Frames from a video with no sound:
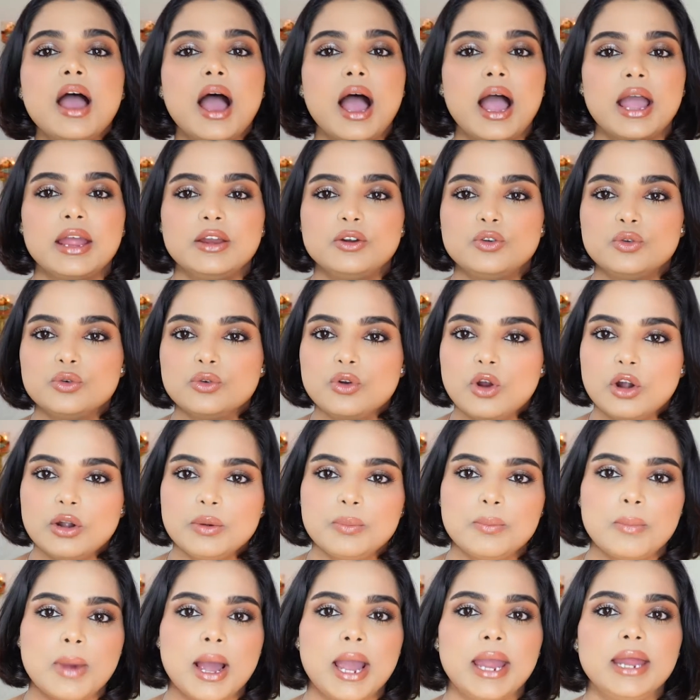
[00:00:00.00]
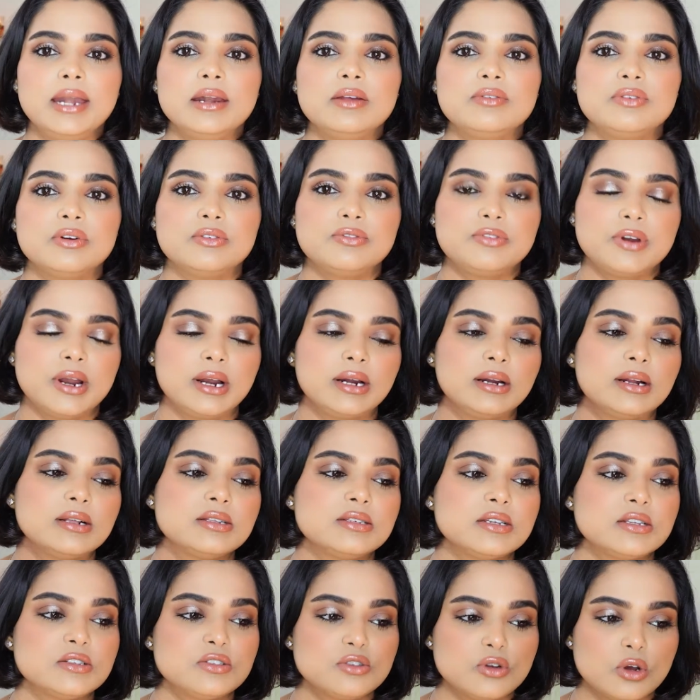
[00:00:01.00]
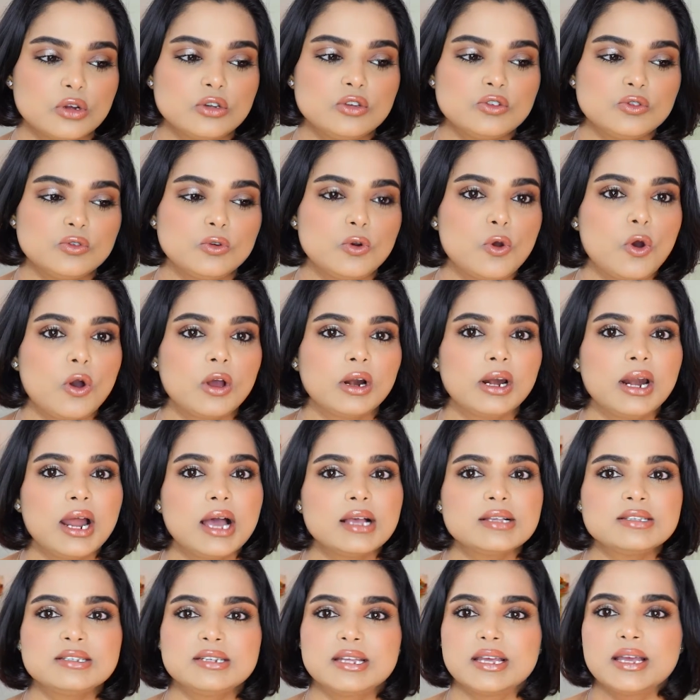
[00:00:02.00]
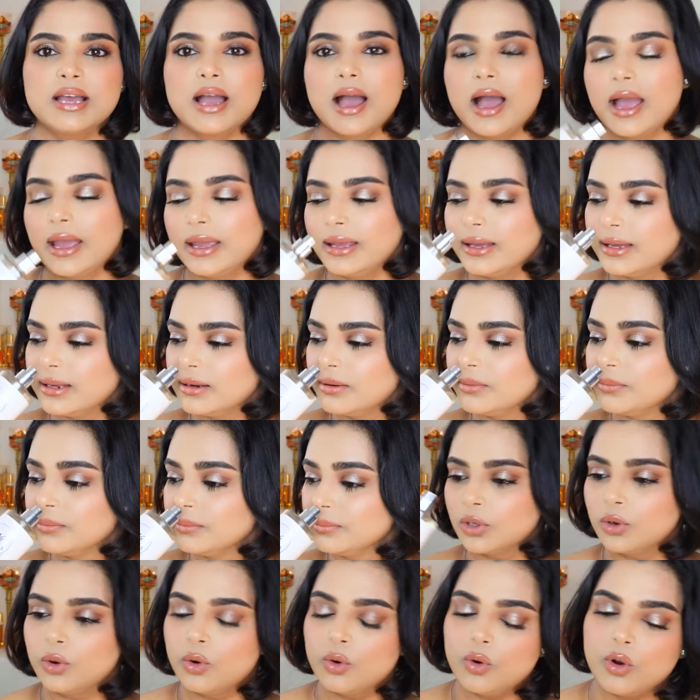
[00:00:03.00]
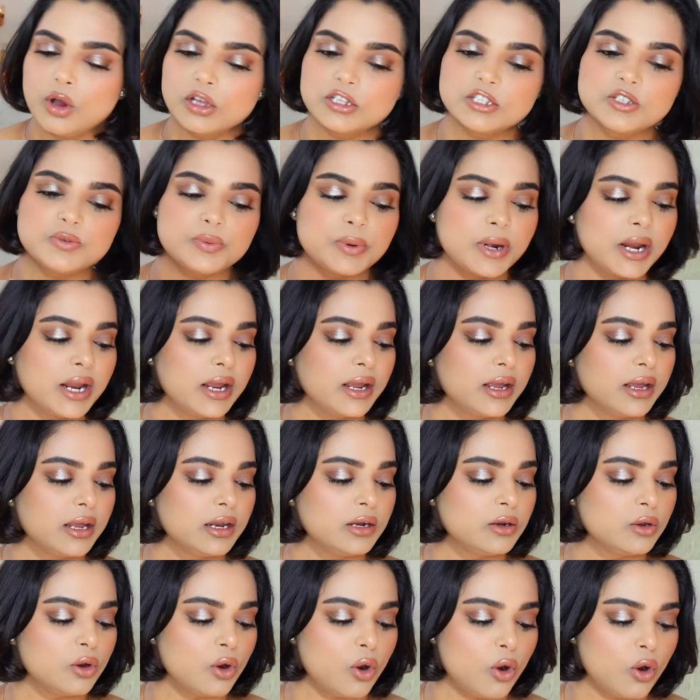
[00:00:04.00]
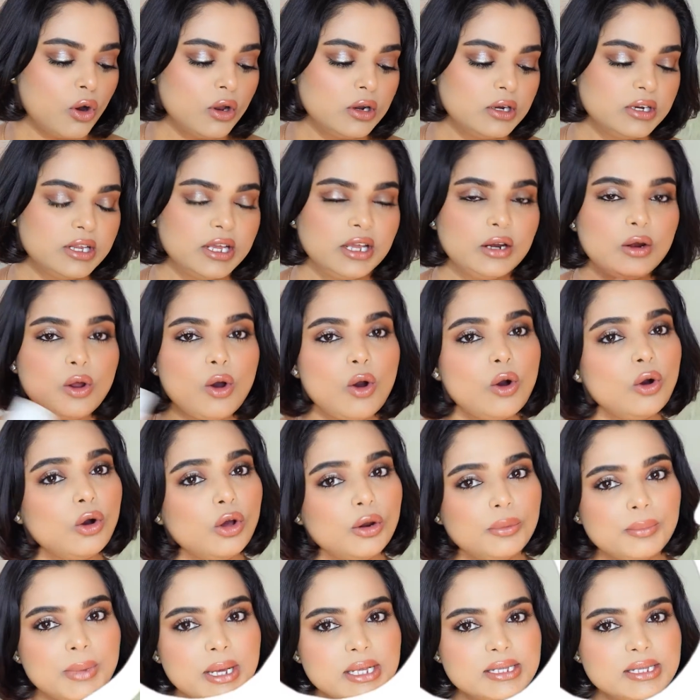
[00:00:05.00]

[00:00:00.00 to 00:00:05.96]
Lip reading: I do not mind if a fragrance is not too long lasting. I can go on spraying it all day long on